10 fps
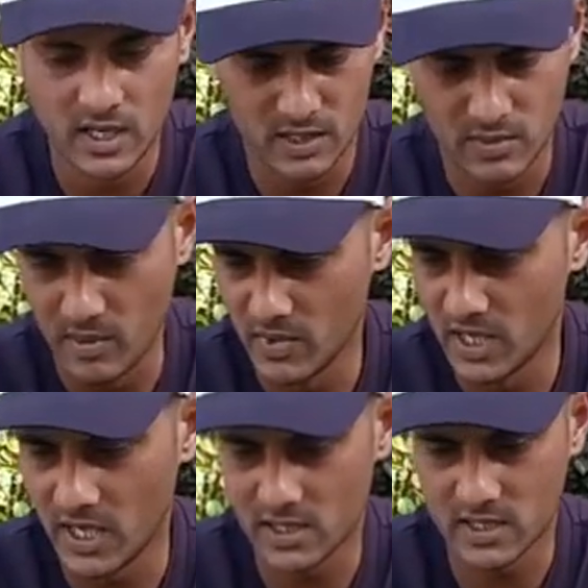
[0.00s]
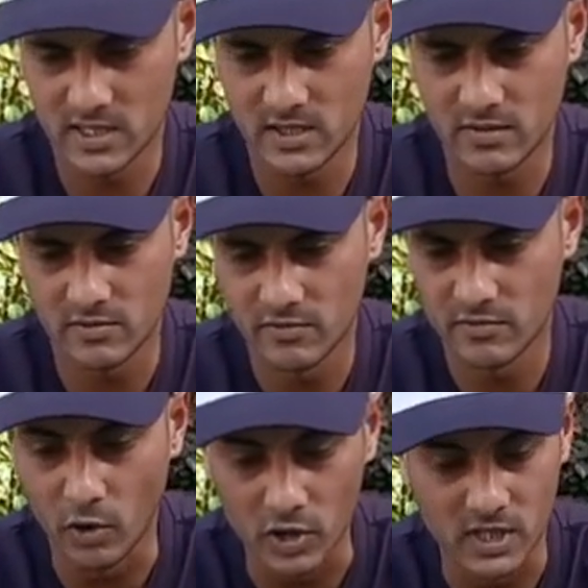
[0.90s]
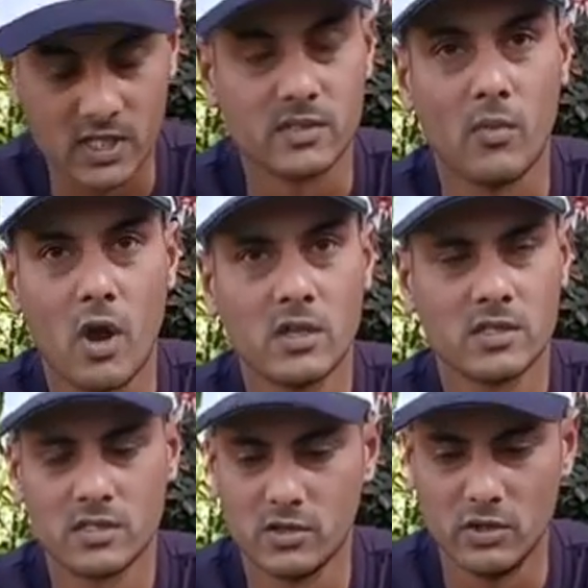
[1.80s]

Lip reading: And remember that for these mollusks,